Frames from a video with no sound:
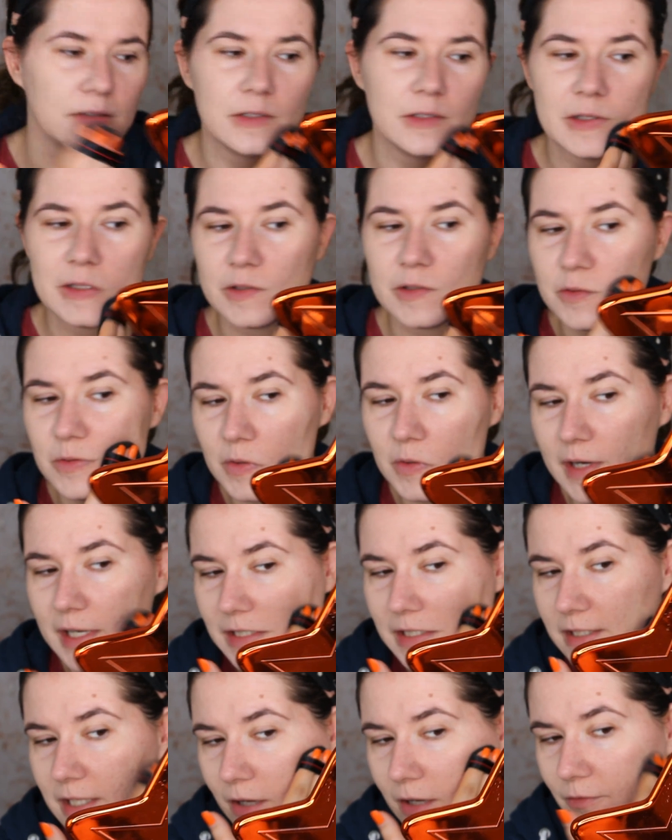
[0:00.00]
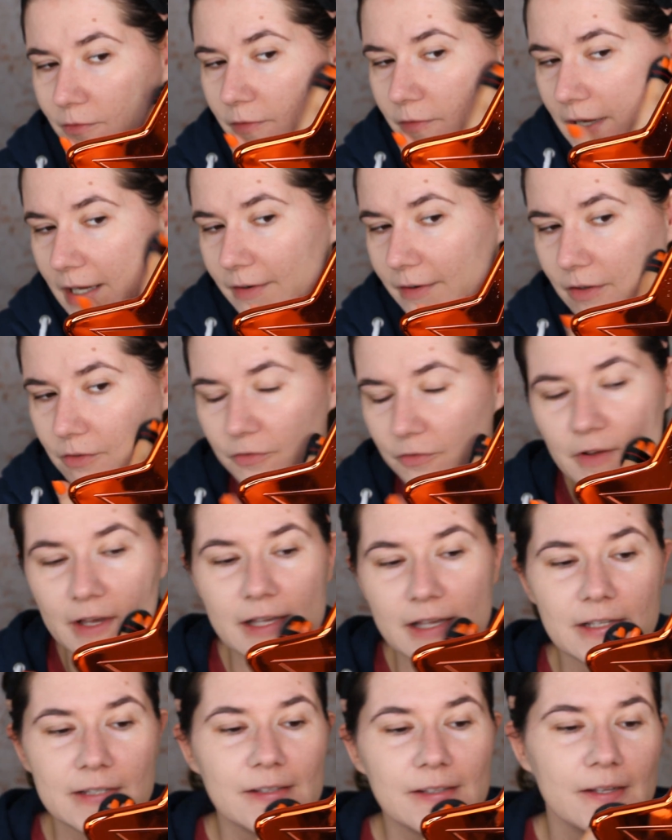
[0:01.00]
This dries down very
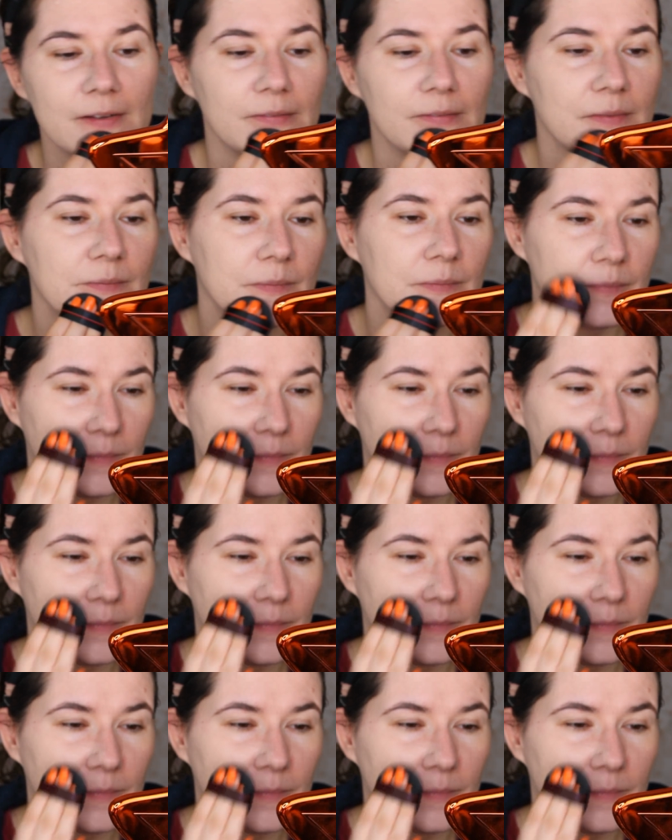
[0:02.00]
fast though.